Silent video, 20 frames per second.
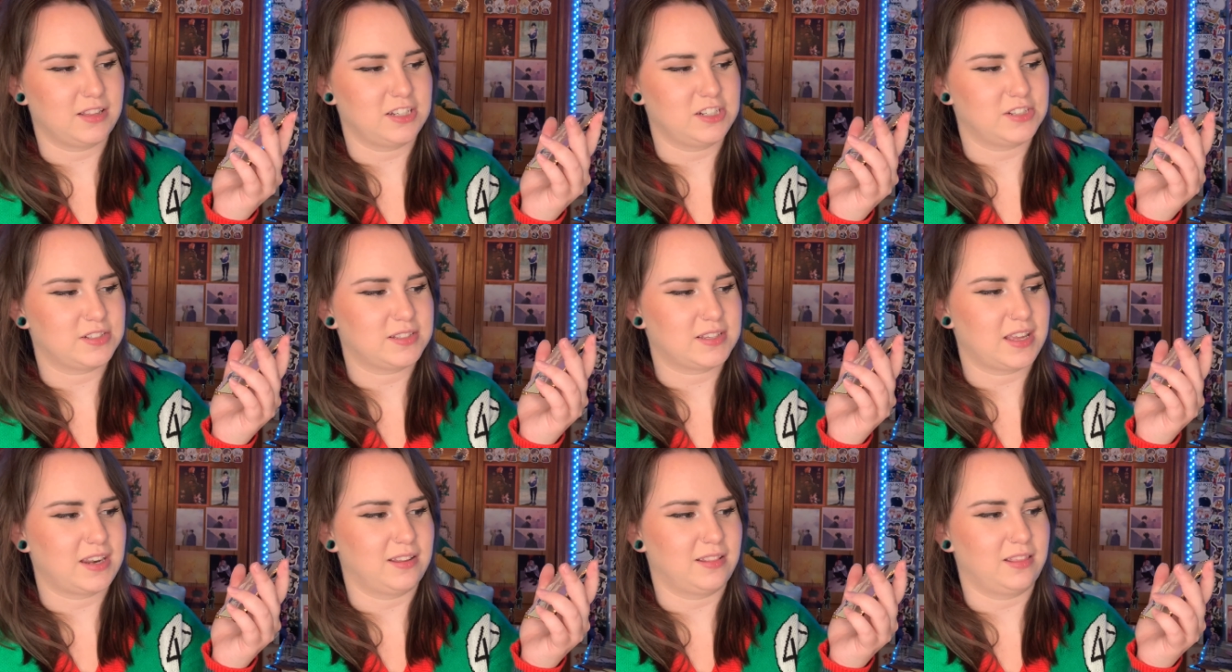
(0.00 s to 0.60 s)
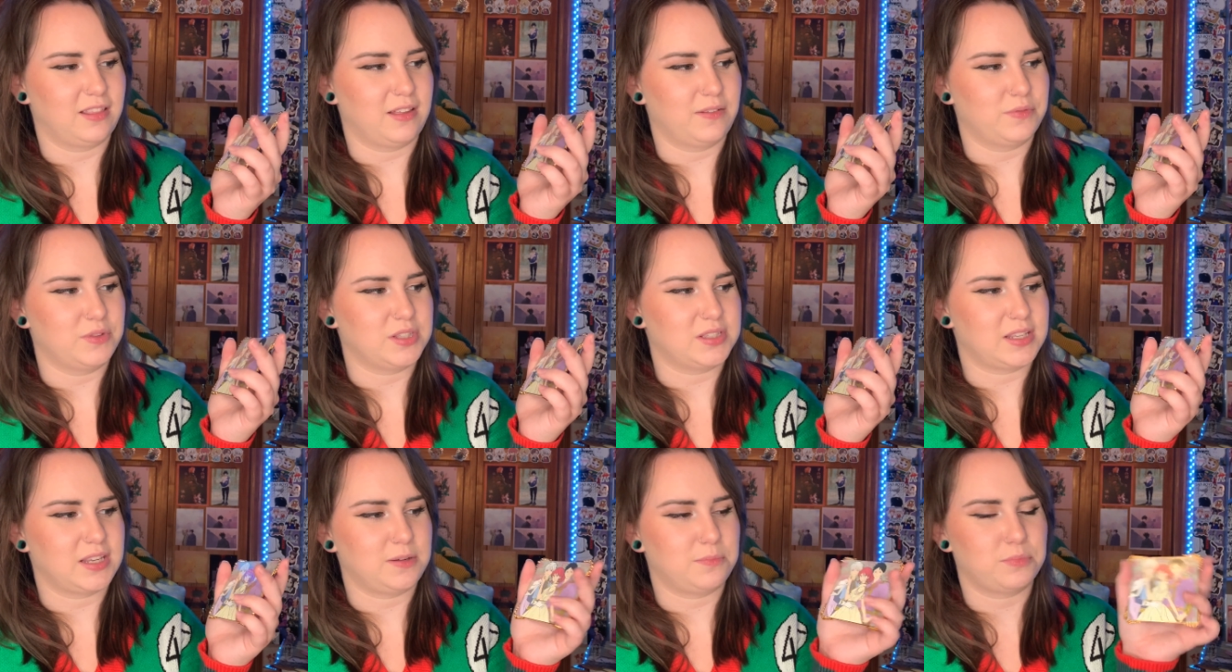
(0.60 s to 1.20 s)
I just kind of love
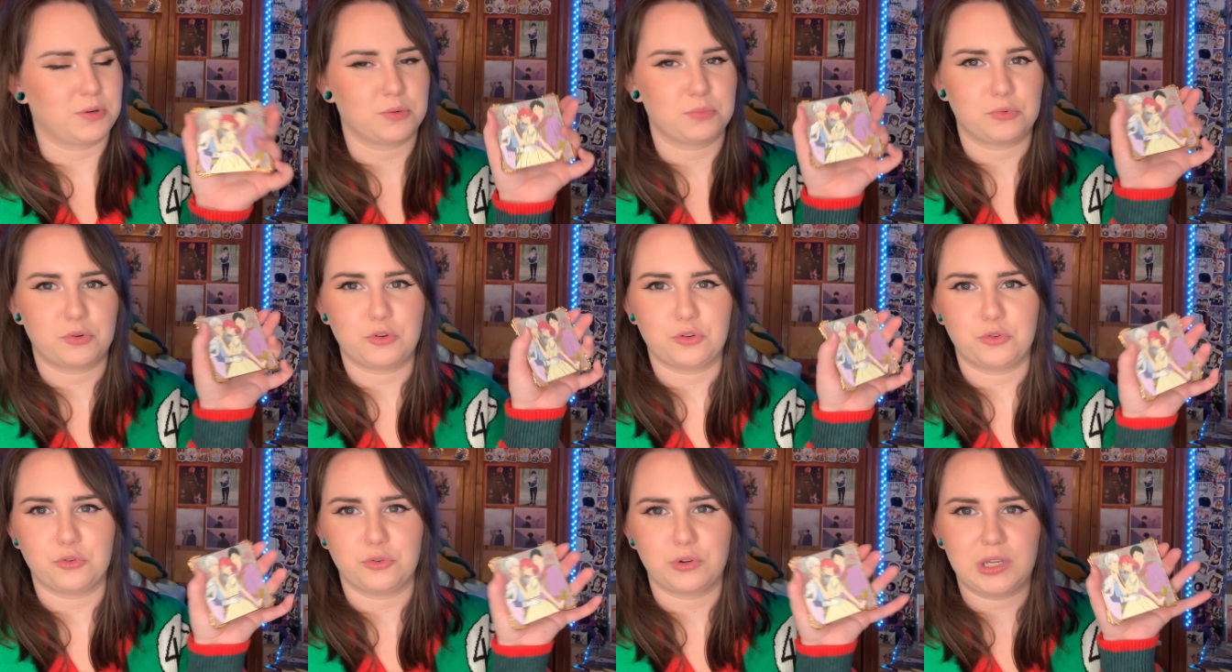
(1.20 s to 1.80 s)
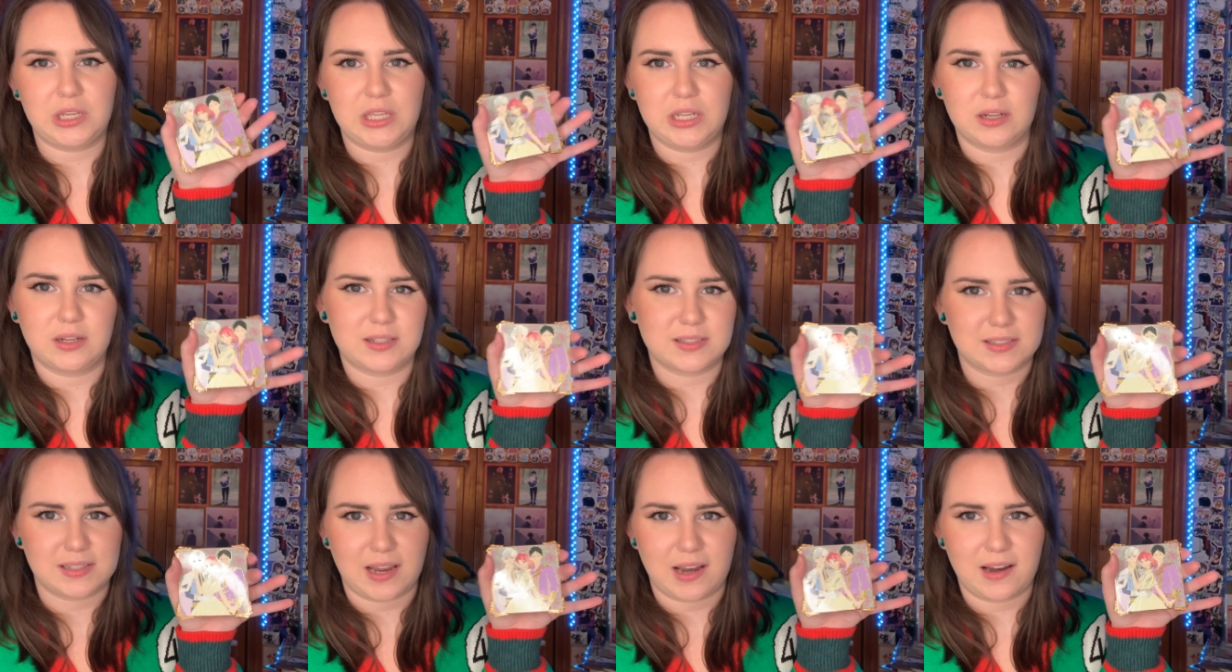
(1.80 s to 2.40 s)
this like purple green
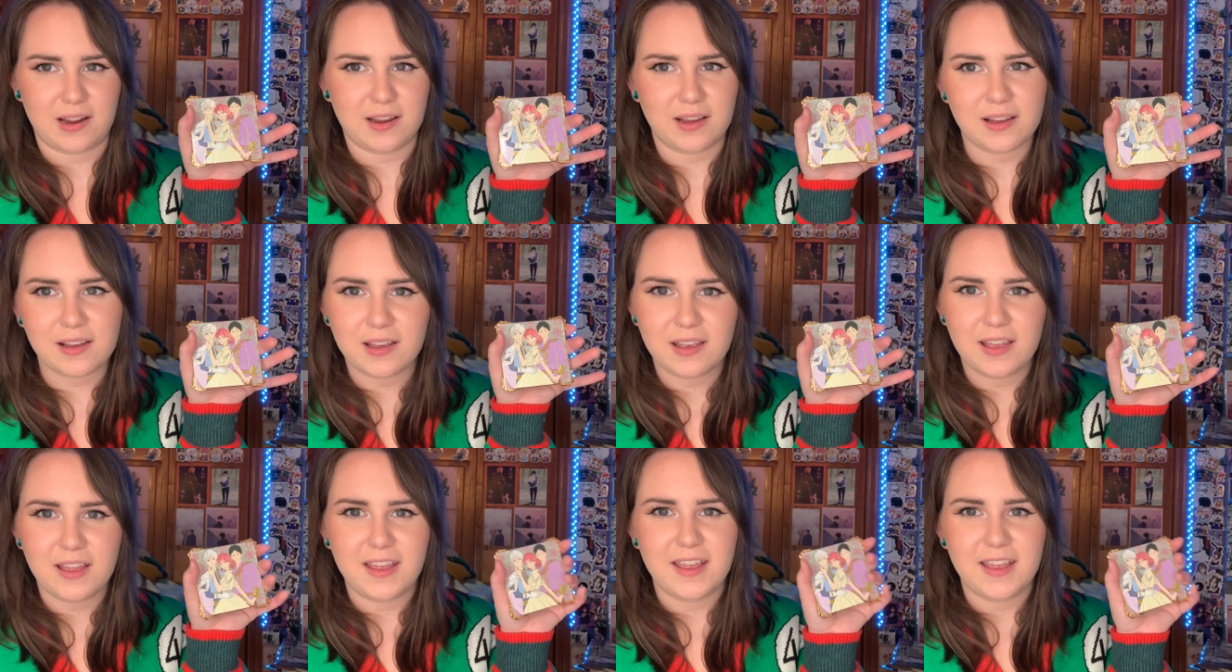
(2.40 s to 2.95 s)
aesthetic